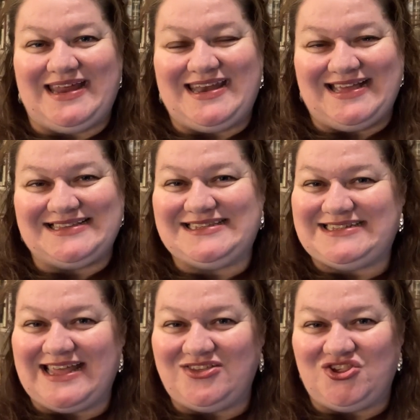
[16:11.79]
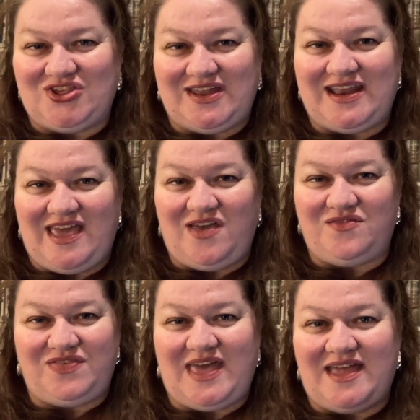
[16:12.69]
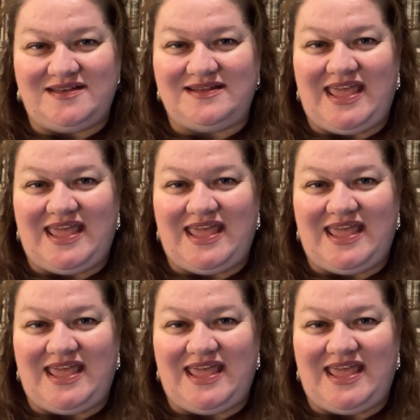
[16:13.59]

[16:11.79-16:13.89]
an extension of that